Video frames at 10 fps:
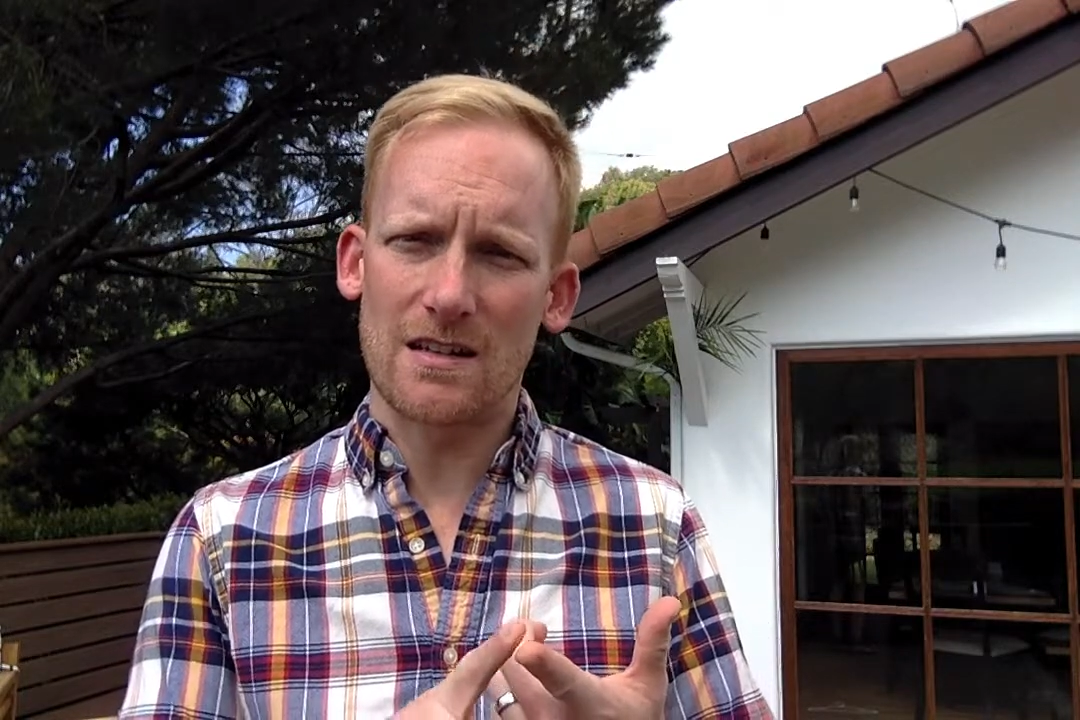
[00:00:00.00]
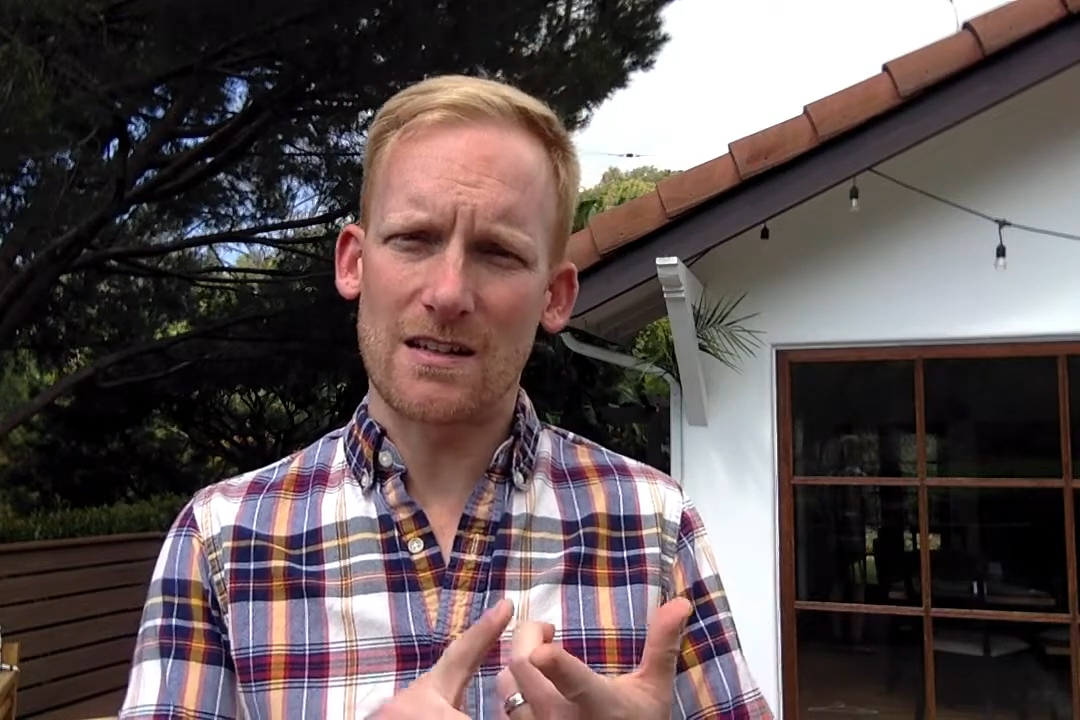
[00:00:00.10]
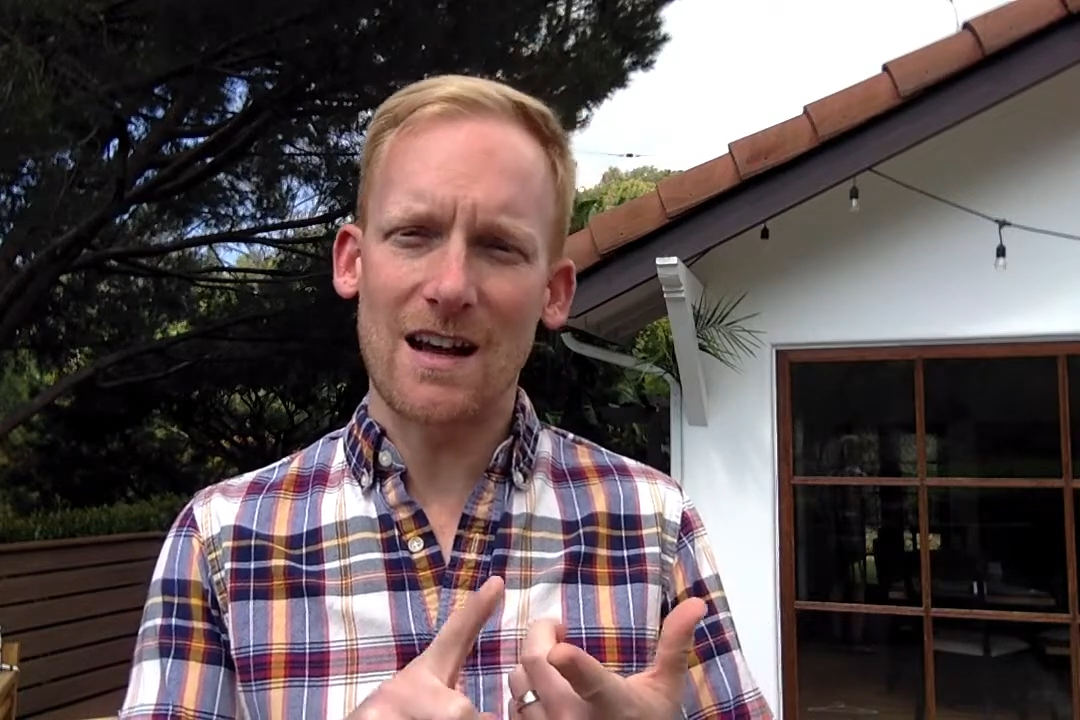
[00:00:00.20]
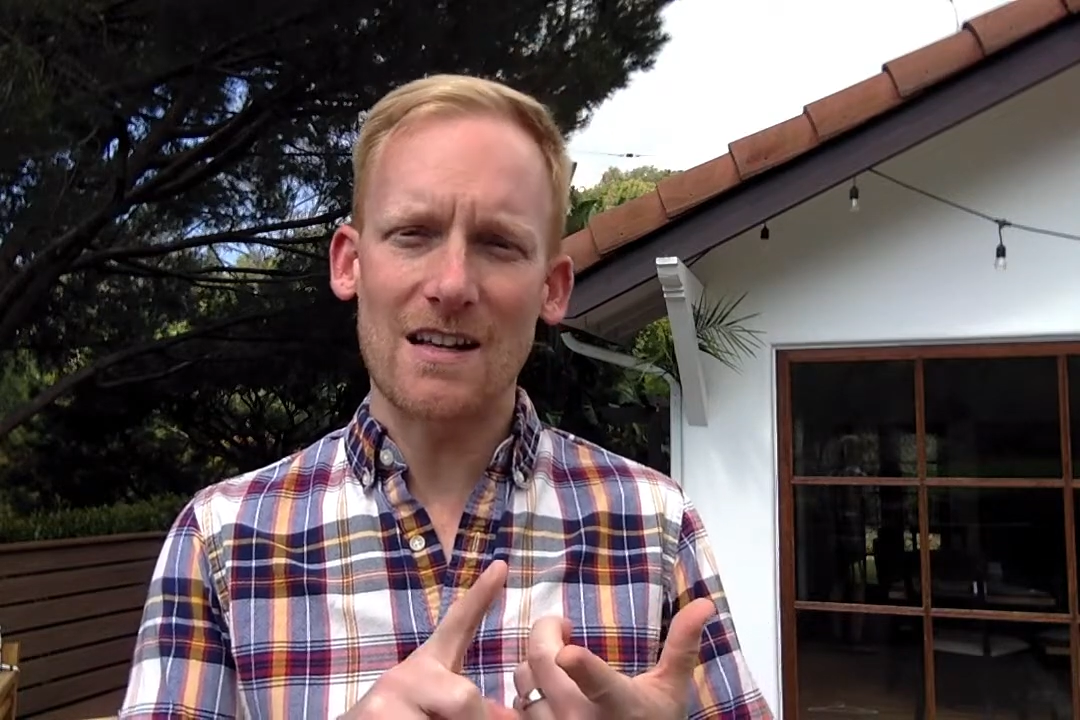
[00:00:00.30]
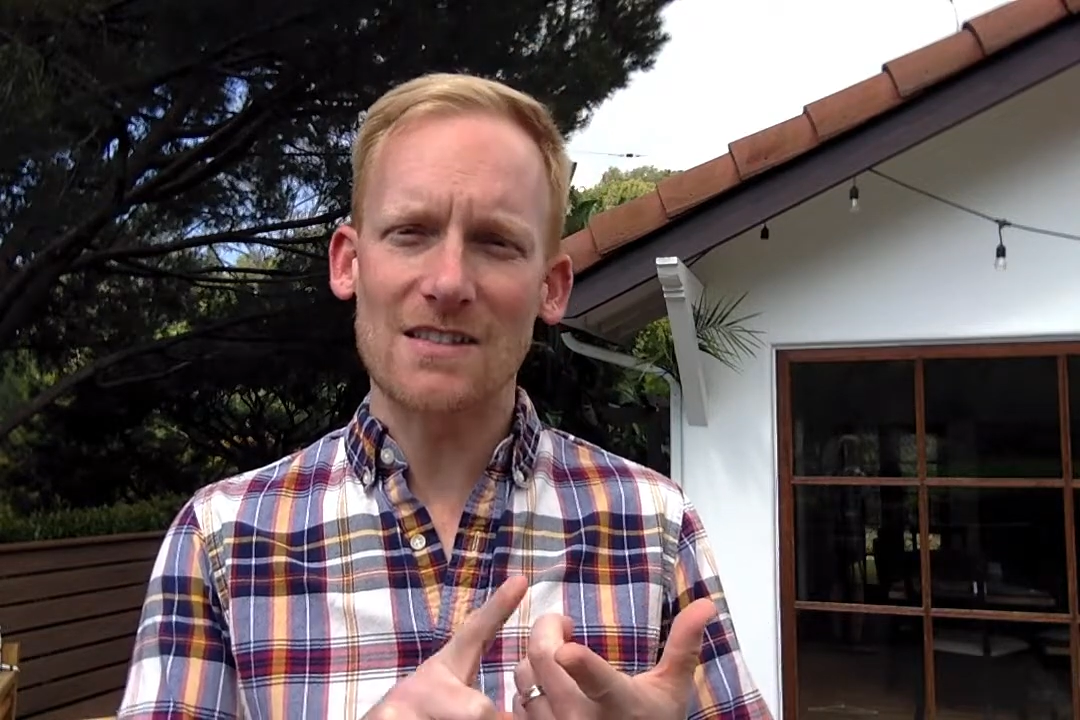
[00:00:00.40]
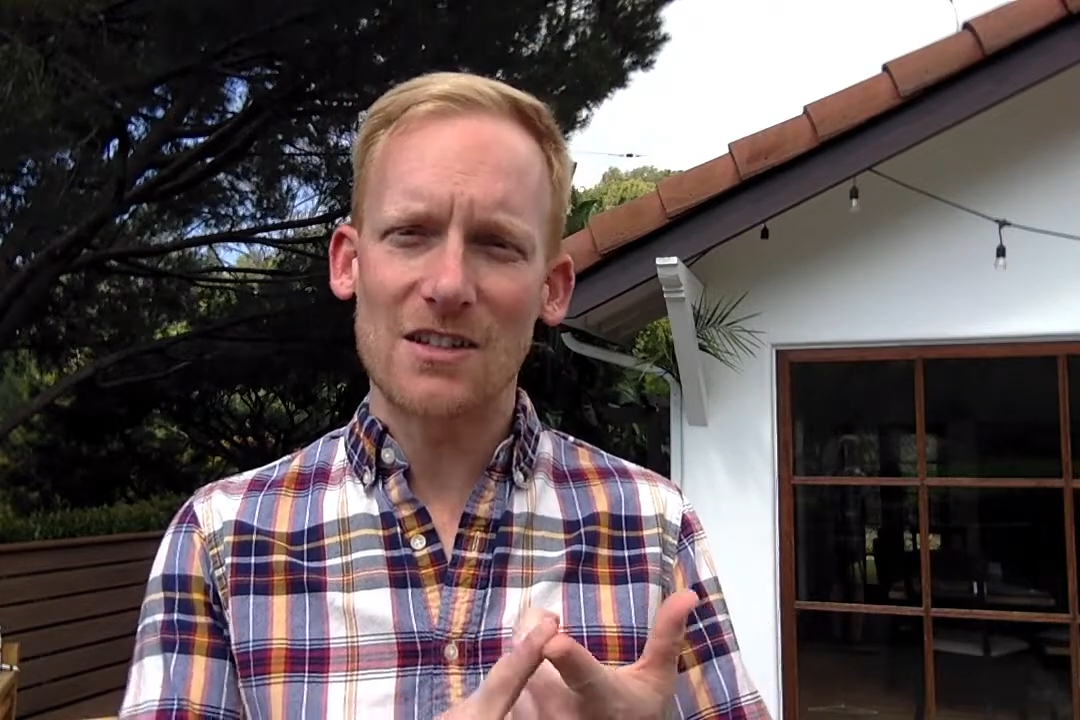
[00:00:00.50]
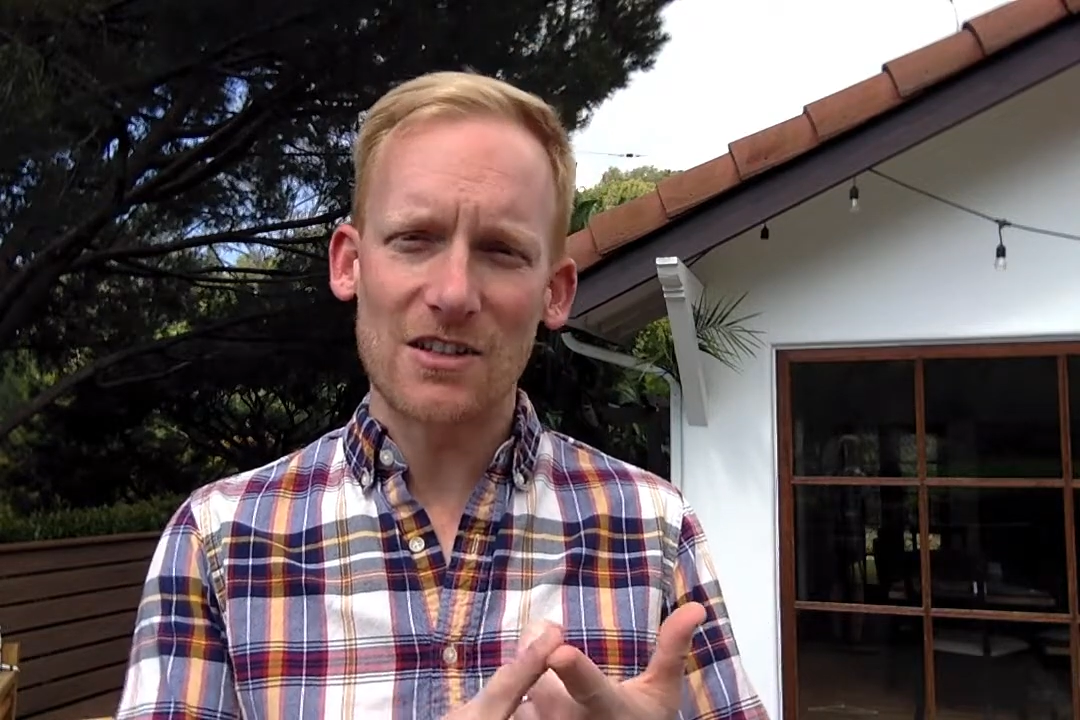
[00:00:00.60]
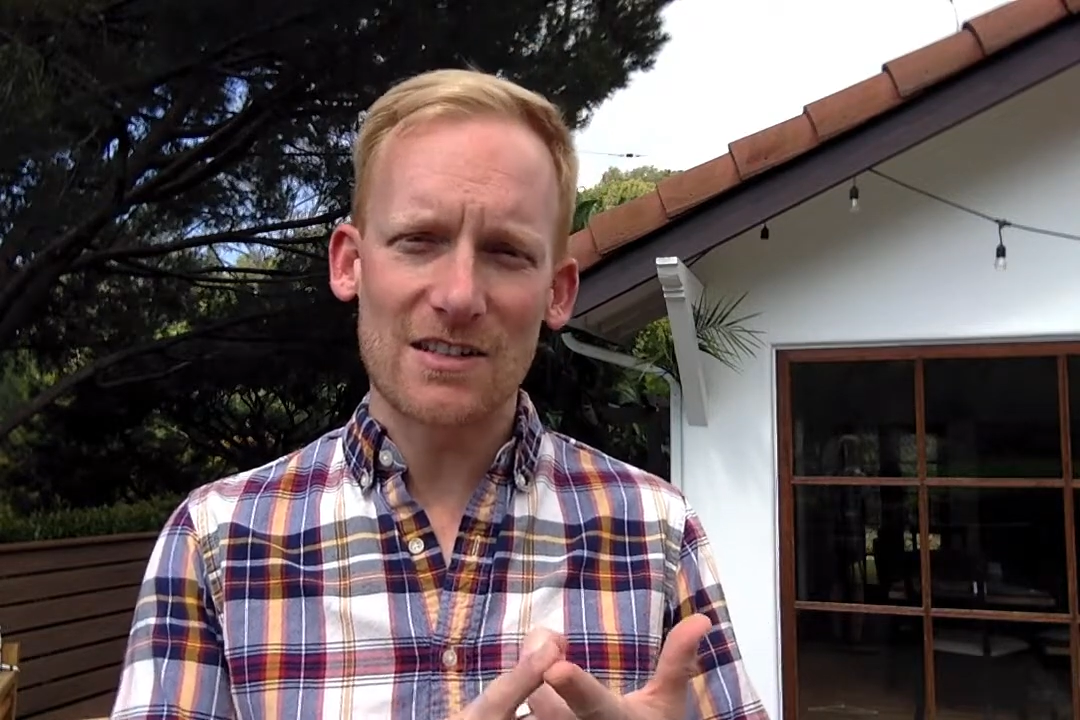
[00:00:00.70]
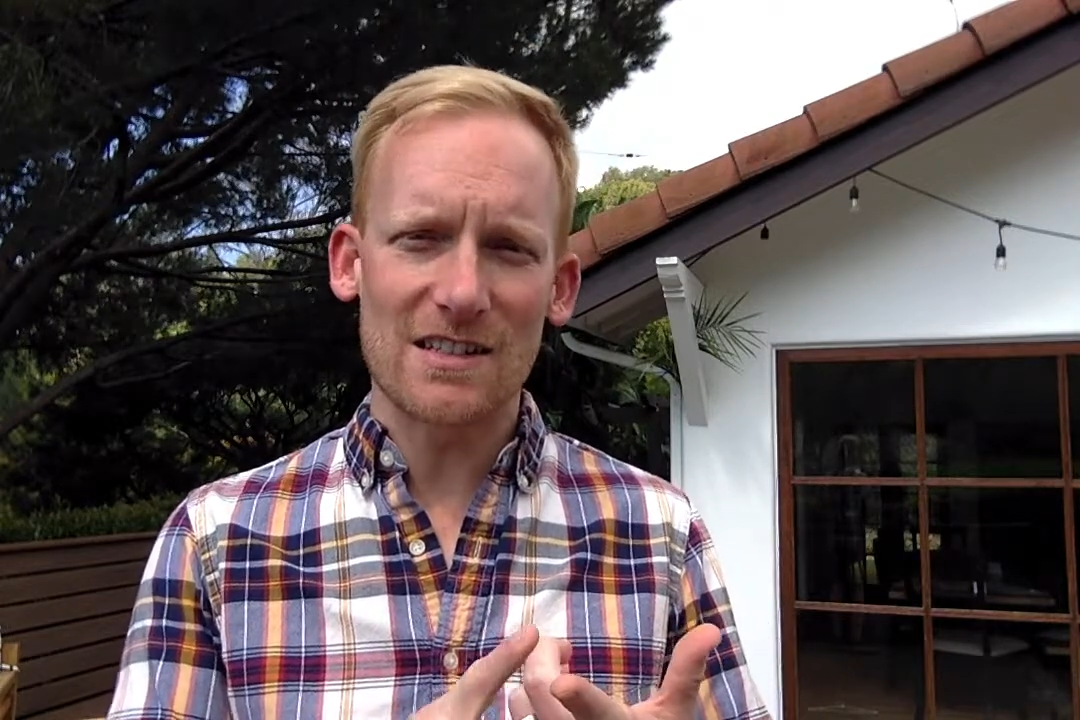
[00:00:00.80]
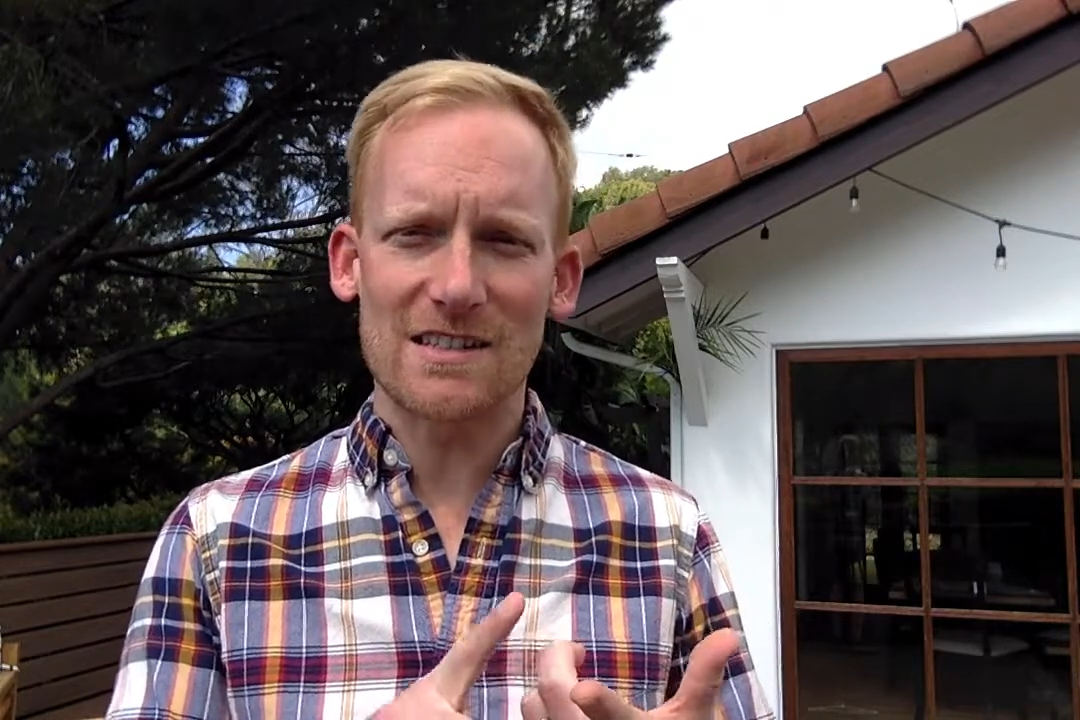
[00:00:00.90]
and God's
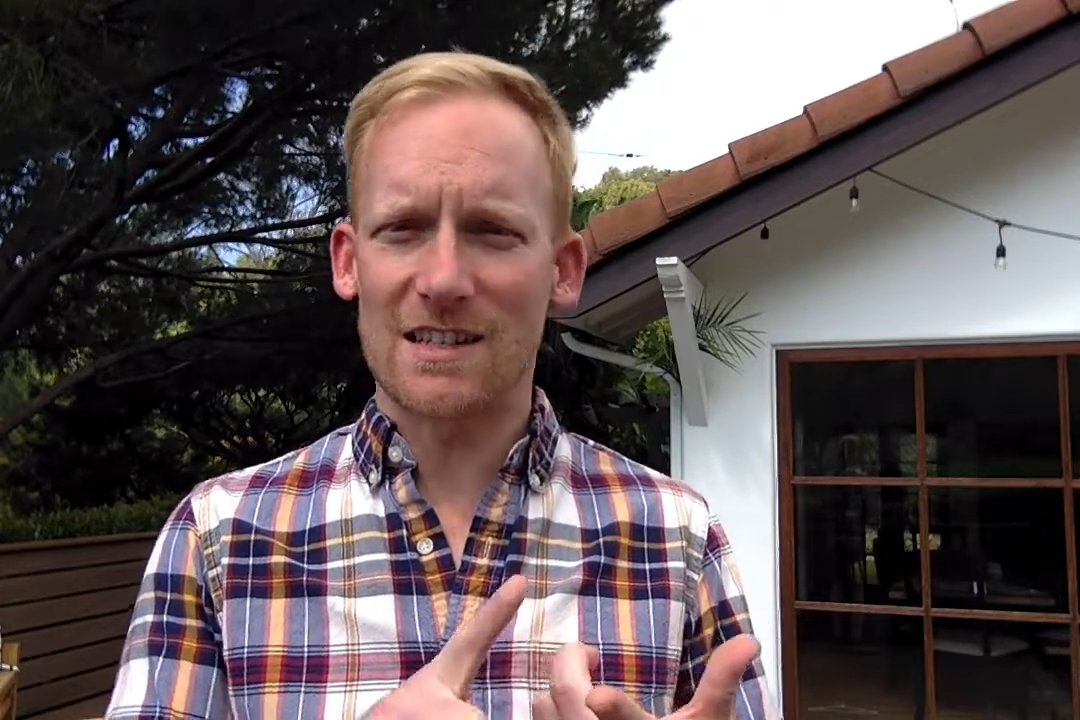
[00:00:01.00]
goodness